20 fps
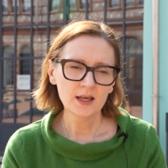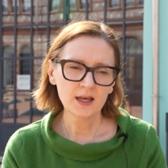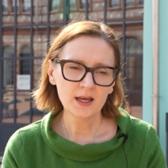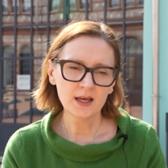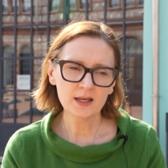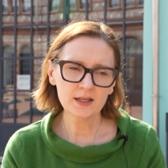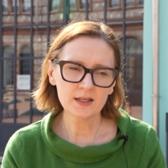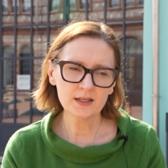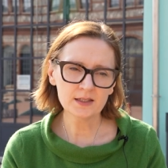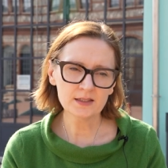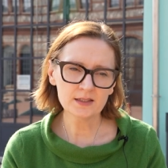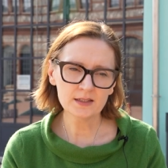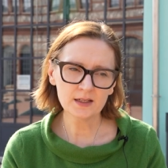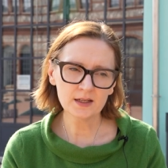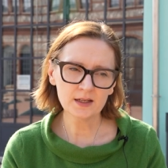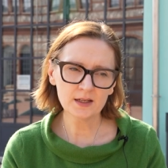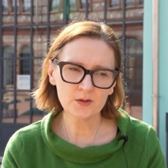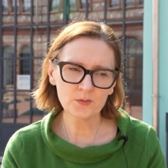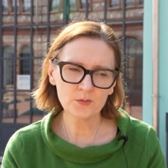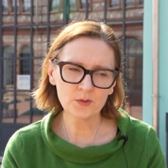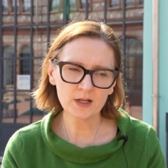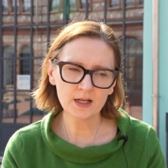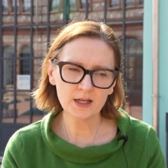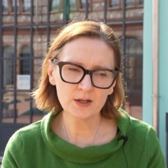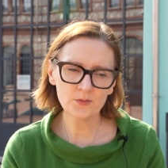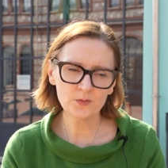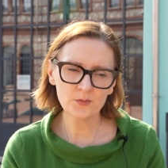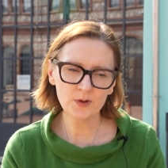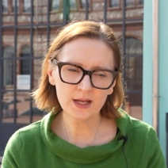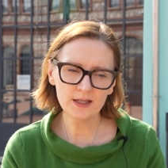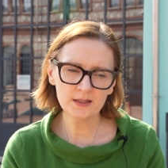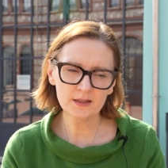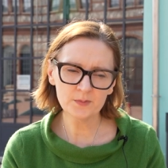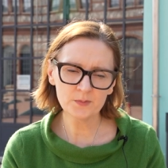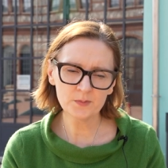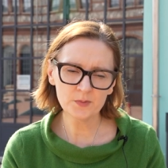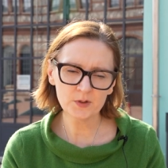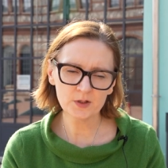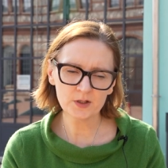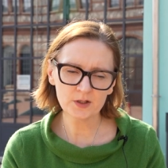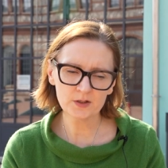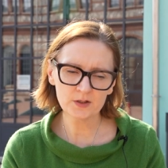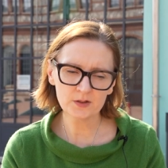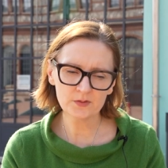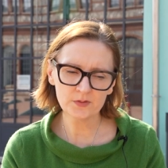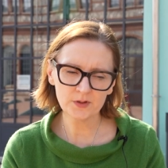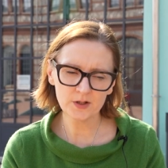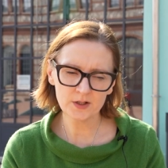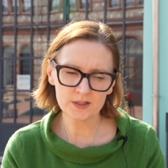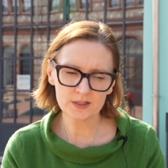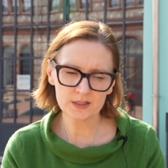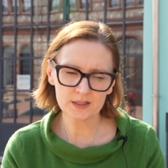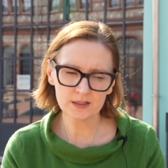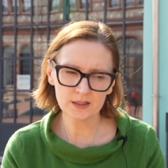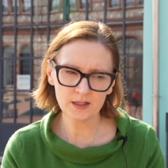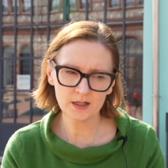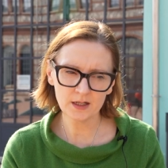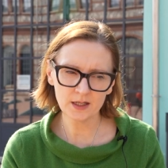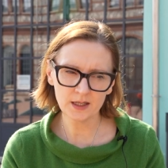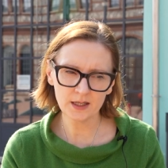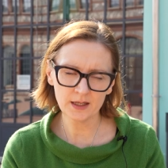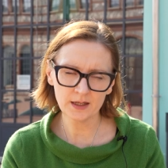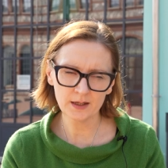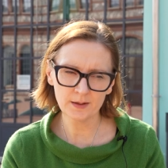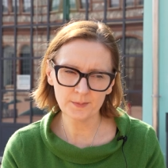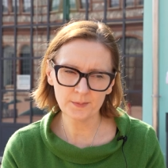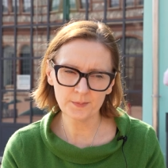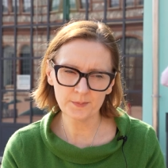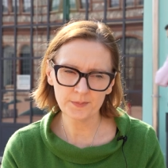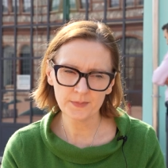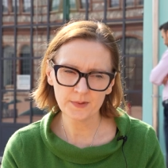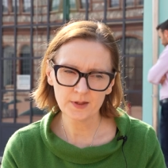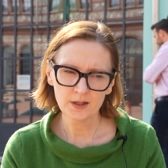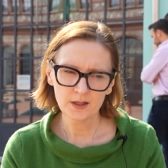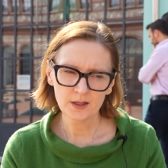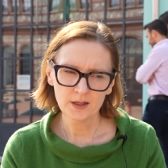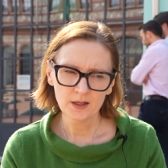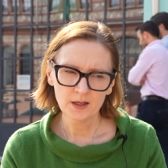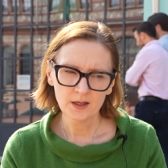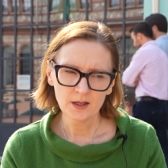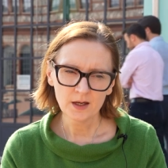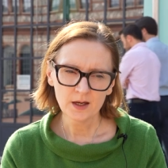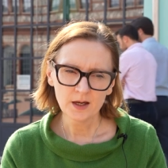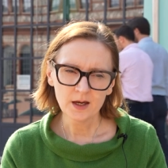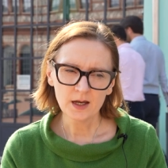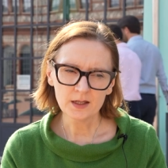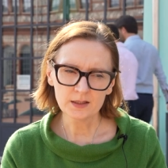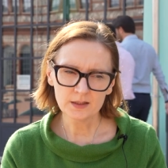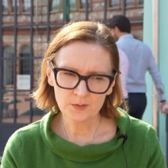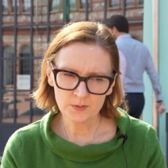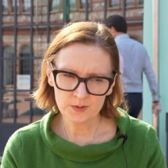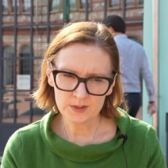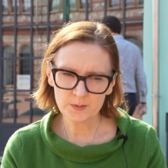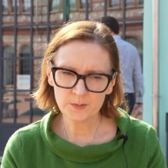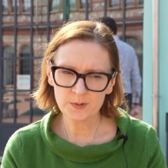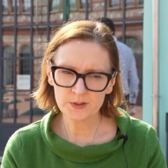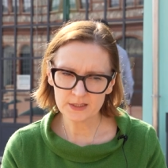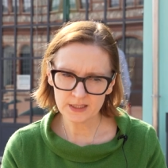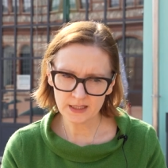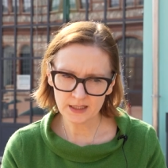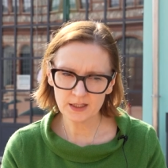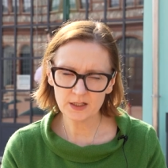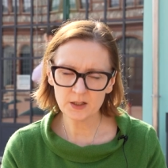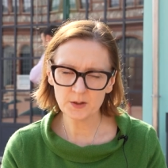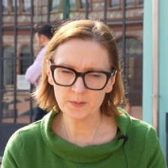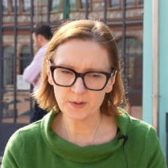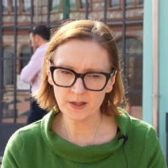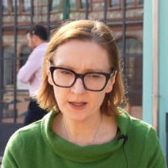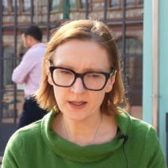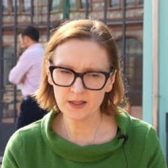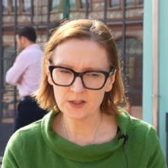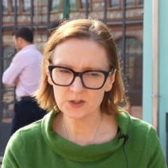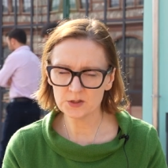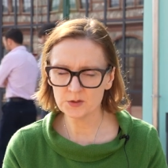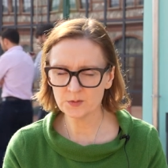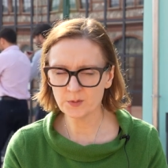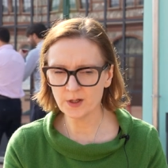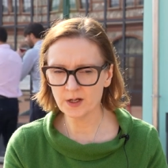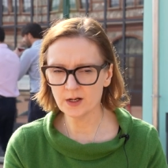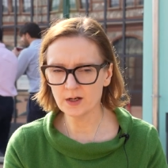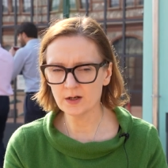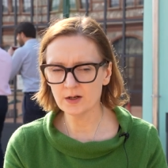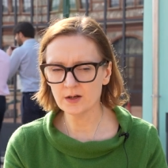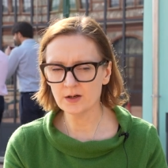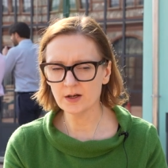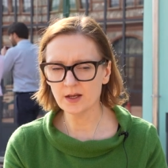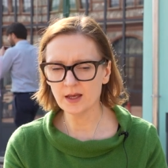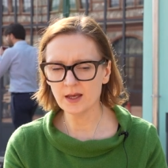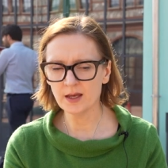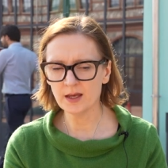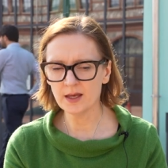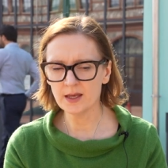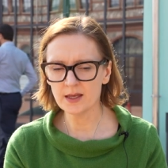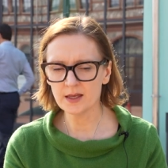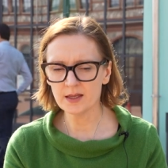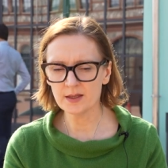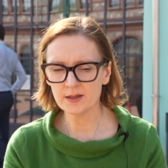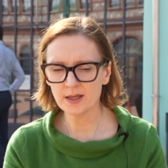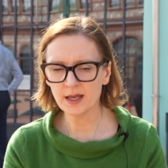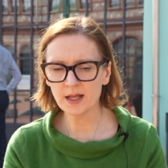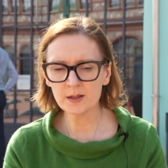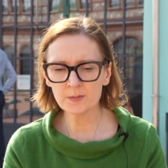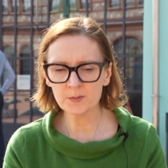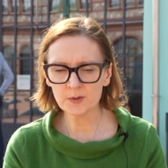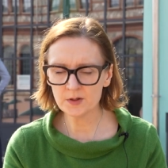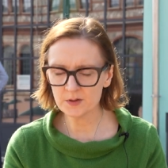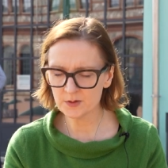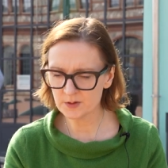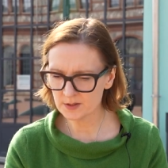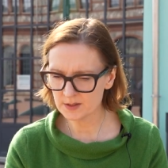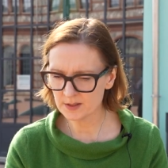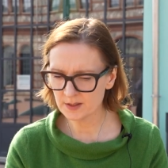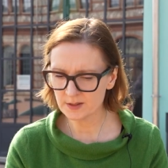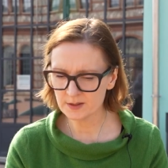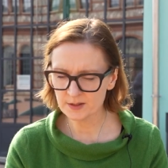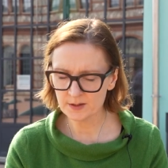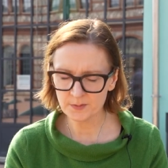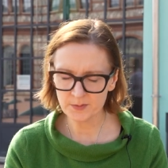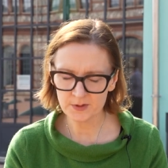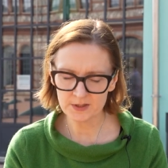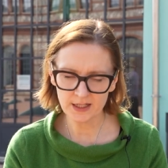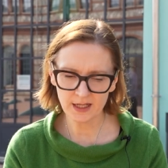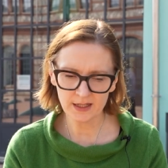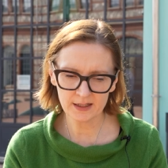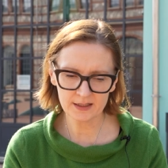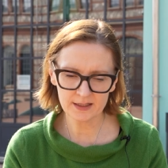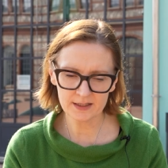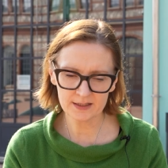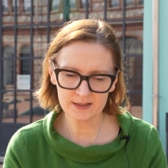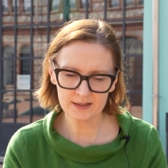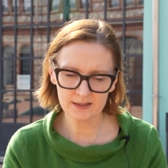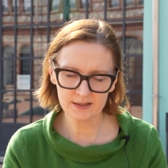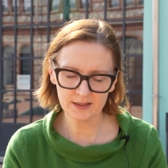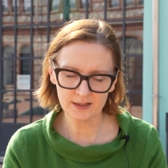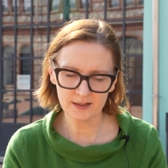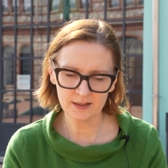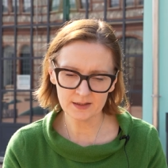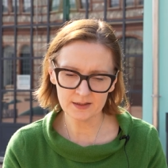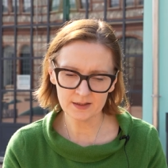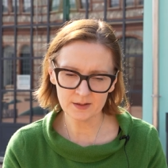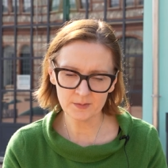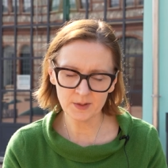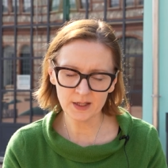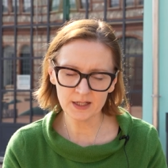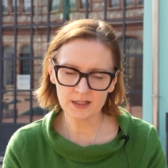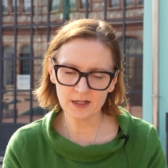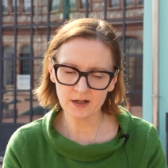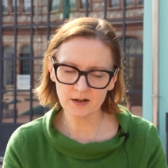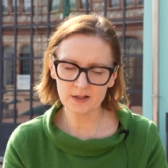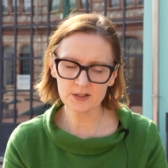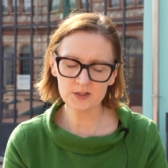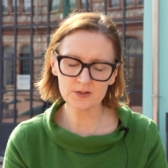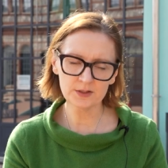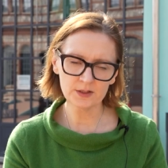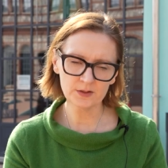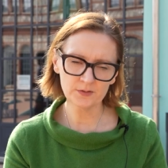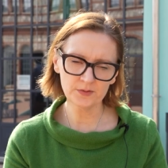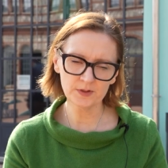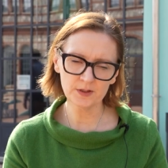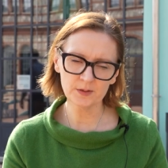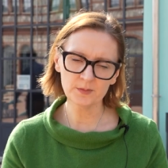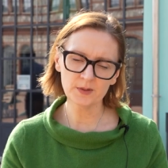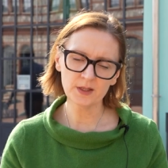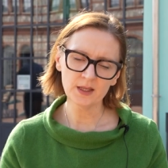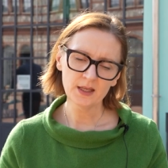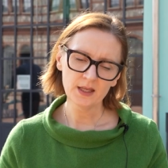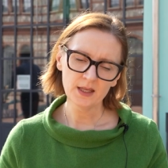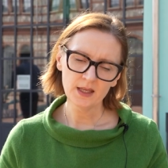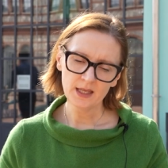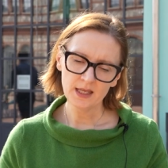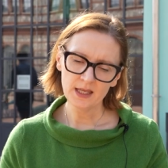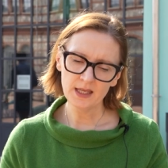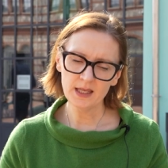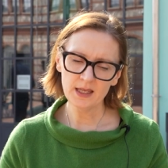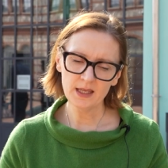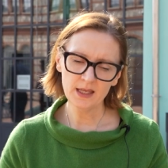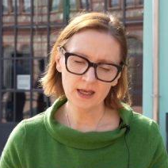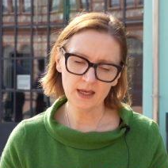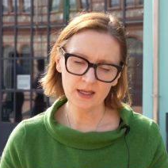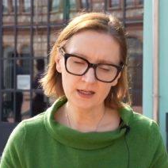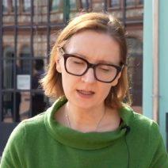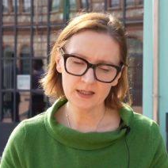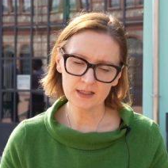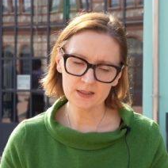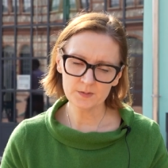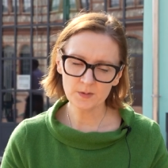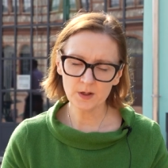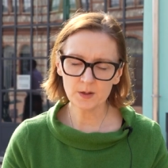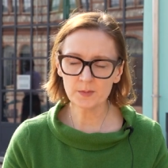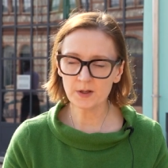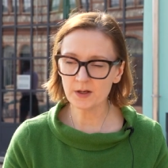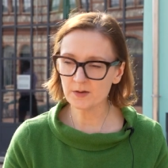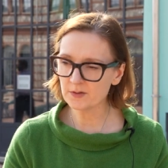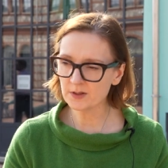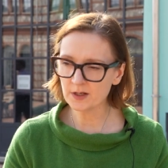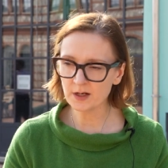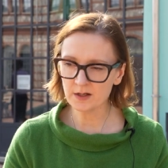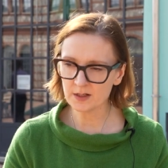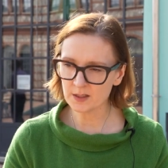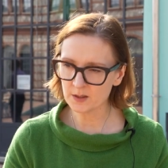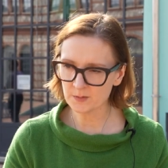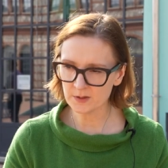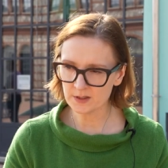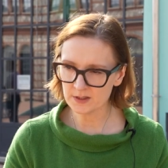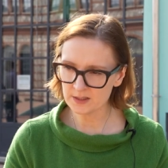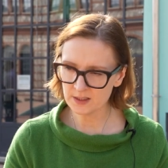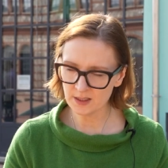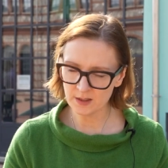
And when I read the book first, there was a particular page where Elmer, who's the protagonist, the main character in the film, he and his mom have an argument